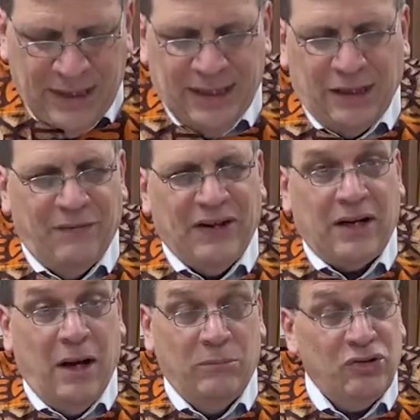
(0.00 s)
A love
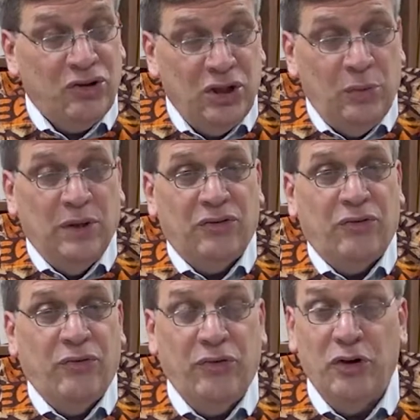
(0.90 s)
that comes to us
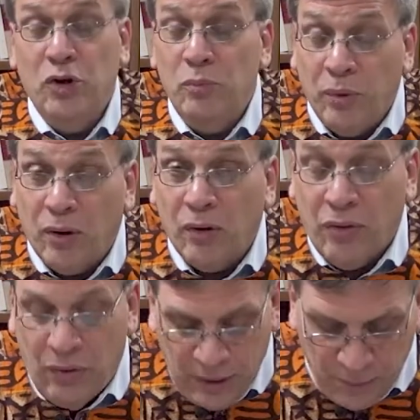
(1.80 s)
through the new
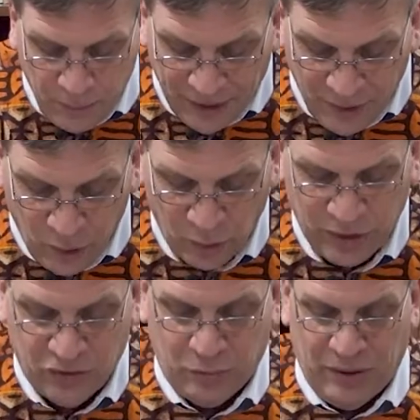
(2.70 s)
birth by the
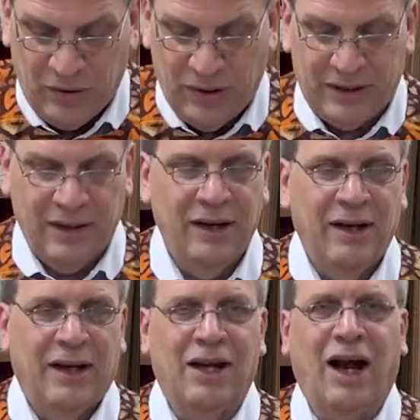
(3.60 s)
Holy Spirit.
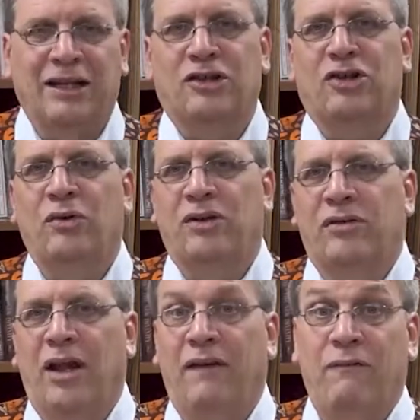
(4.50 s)
God has shown
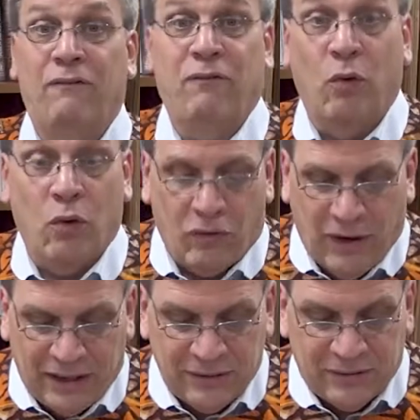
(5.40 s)
His love for
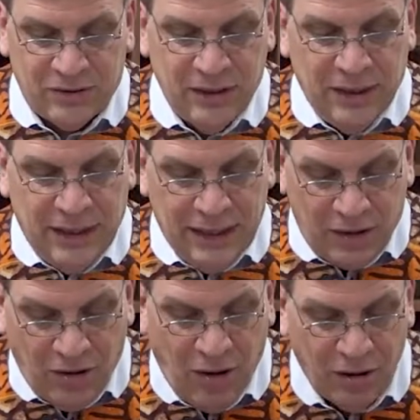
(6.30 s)
us
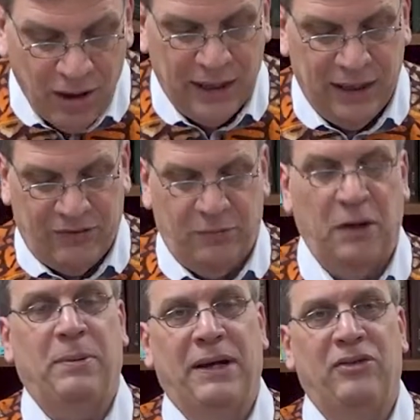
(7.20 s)
in calling us
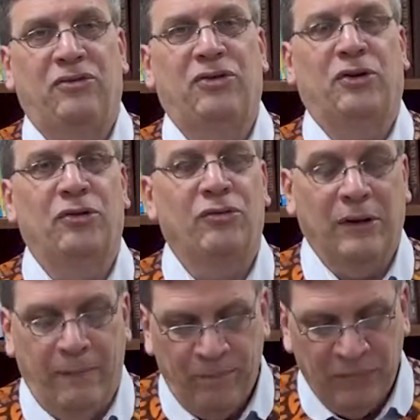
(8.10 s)
to be His
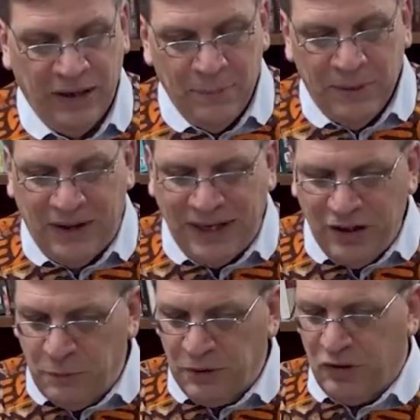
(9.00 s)
children, but then
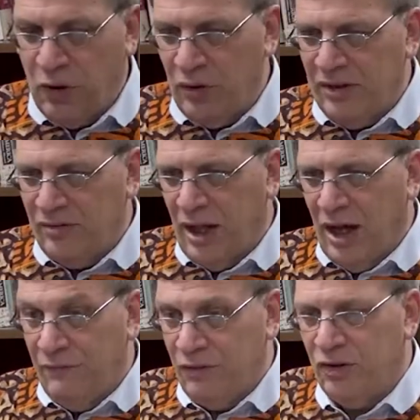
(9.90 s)
He's bestowed His
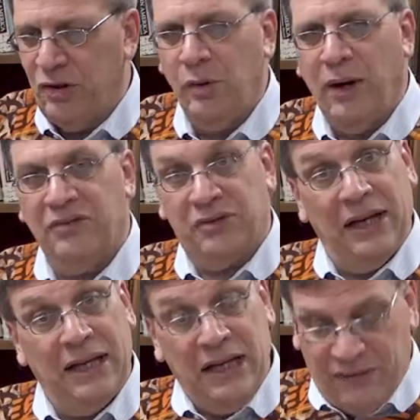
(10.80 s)
love to us
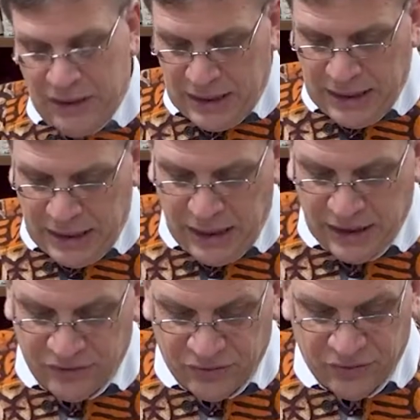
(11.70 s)
and even in
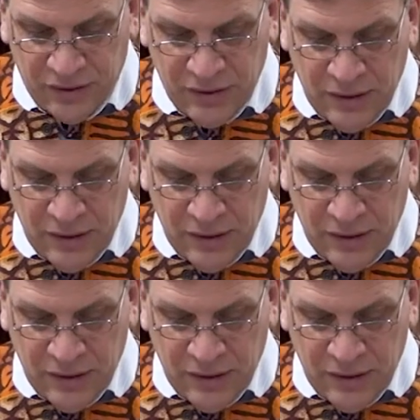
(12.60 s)
us.